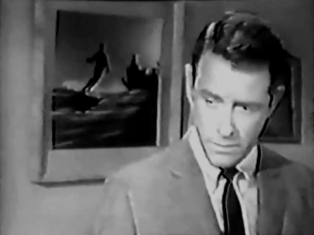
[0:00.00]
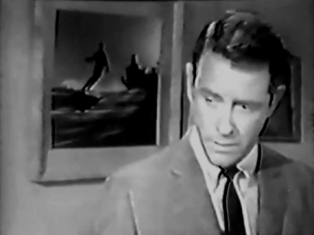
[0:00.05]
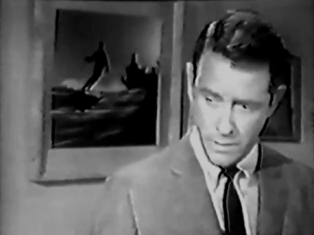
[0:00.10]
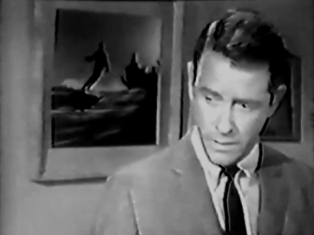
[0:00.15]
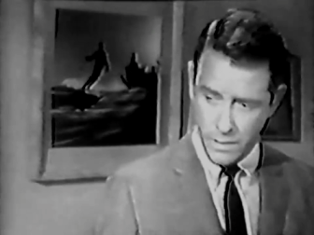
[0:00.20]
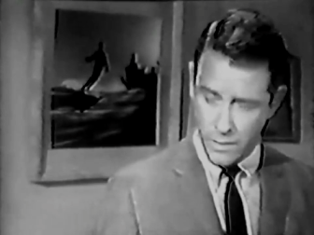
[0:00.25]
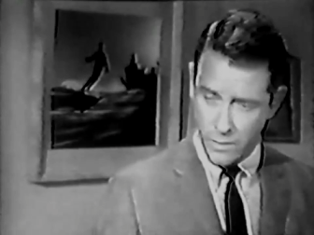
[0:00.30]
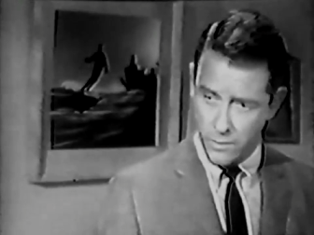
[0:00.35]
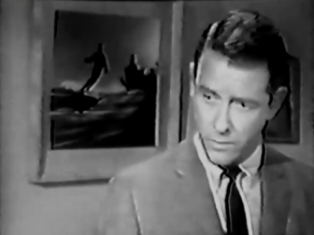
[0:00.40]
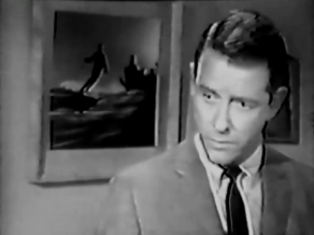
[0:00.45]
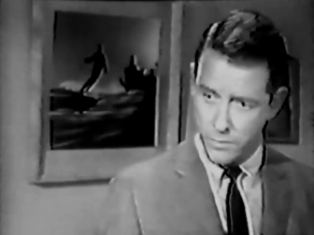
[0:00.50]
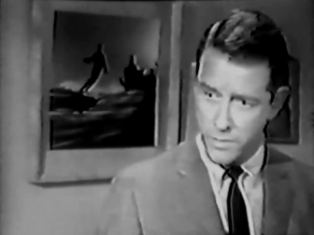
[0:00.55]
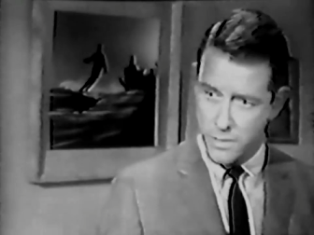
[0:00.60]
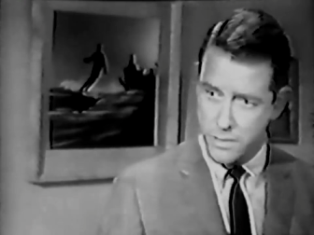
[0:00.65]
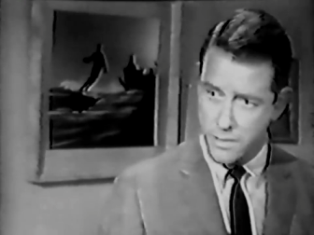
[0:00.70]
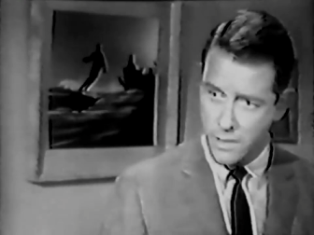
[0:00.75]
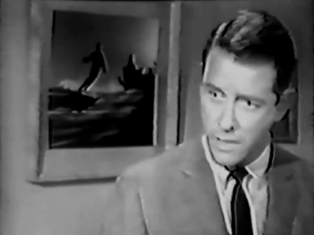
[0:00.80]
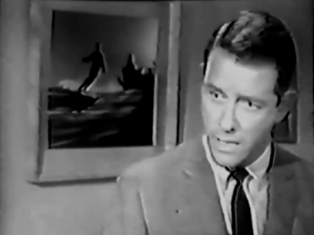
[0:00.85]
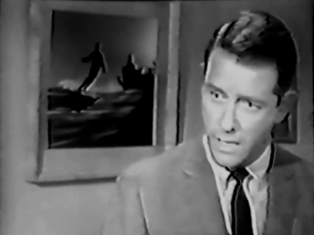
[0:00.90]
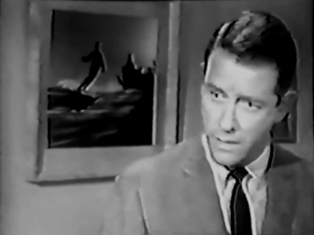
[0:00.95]
And then get a hold of
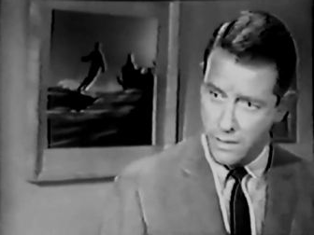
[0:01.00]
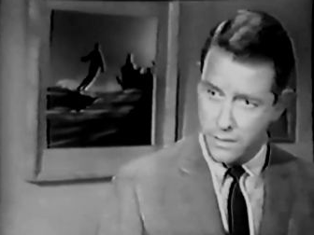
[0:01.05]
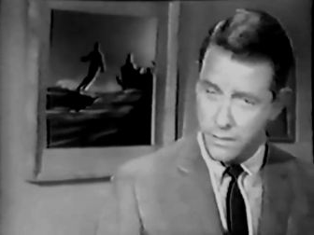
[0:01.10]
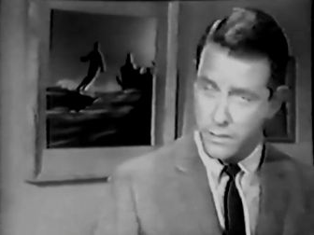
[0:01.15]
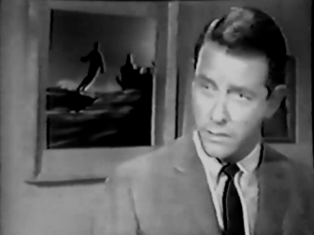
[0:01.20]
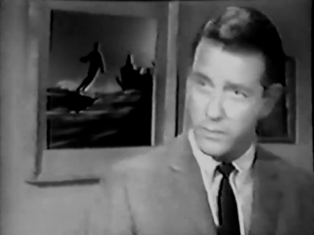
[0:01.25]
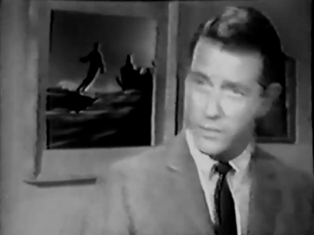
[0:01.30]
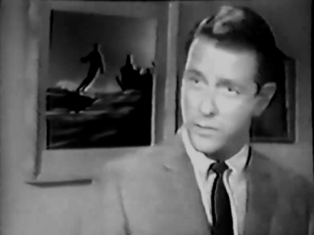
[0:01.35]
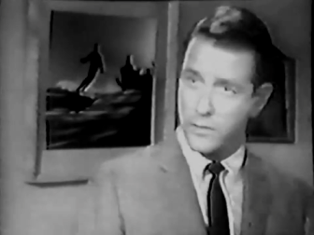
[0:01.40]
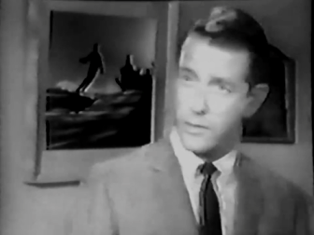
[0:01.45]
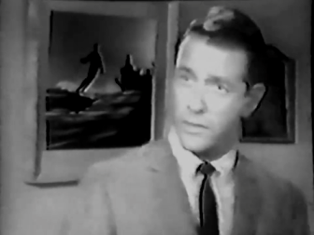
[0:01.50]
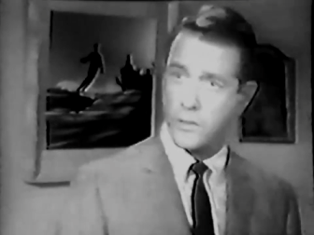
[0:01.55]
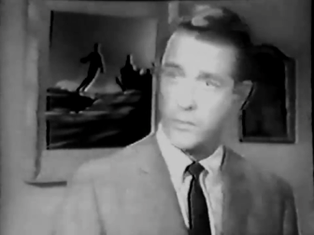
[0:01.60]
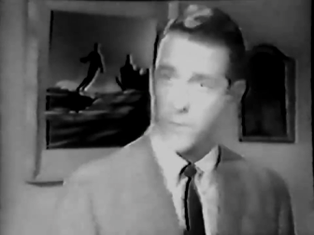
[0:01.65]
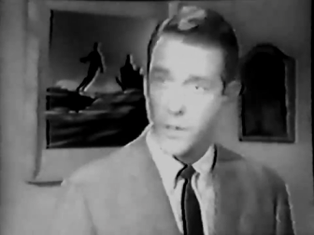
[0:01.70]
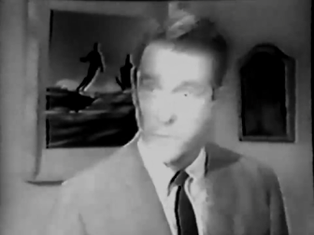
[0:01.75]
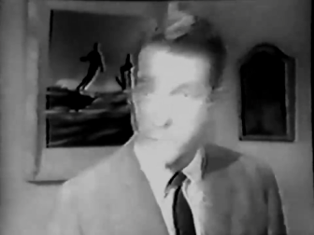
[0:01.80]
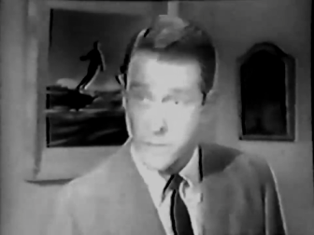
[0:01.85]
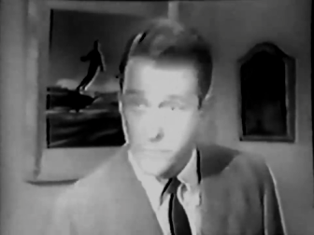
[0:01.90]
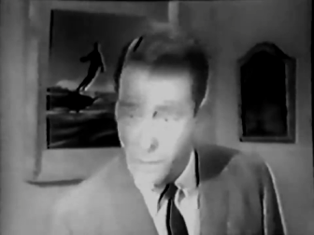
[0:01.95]
Mr. Highland and the
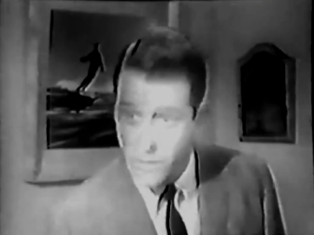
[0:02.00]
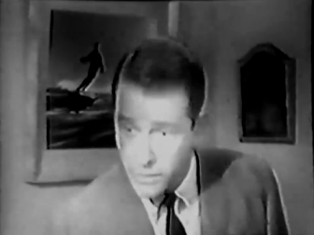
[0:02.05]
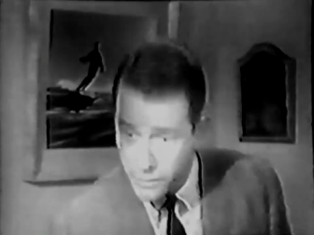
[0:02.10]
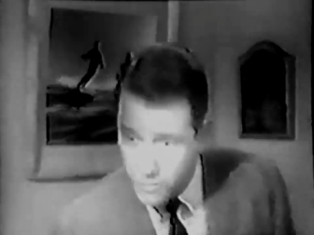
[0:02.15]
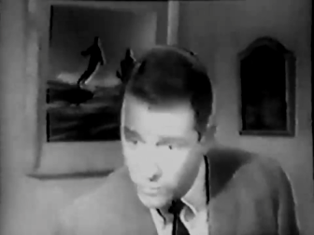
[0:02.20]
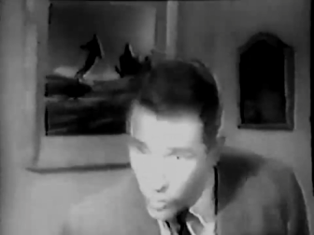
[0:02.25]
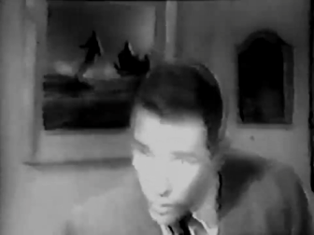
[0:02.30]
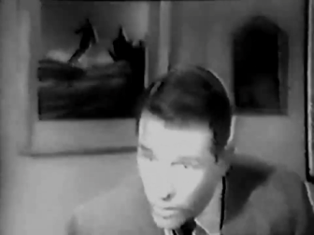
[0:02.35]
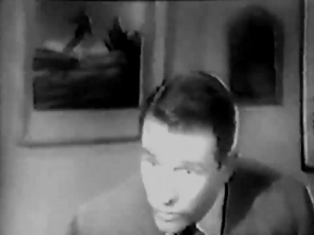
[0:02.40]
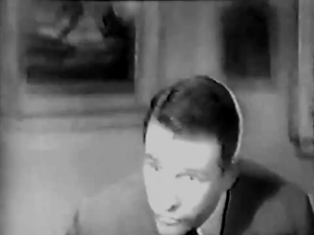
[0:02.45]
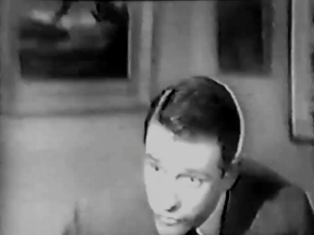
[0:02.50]
minority members of Health and